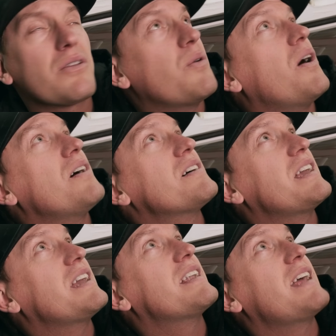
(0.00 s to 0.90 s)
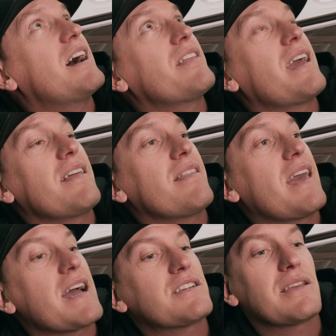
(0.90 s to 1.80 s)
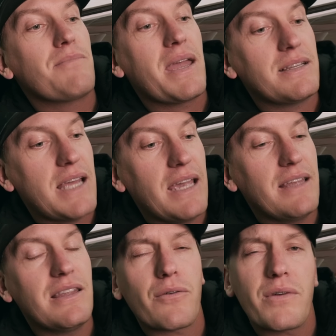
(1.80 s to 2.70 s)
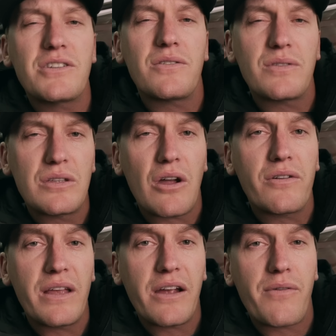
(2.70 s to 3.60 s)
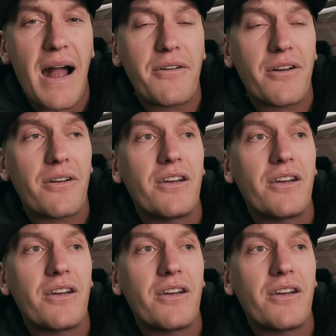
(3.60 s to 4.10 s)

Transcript: quality and how they actually maintain the original Starlink router,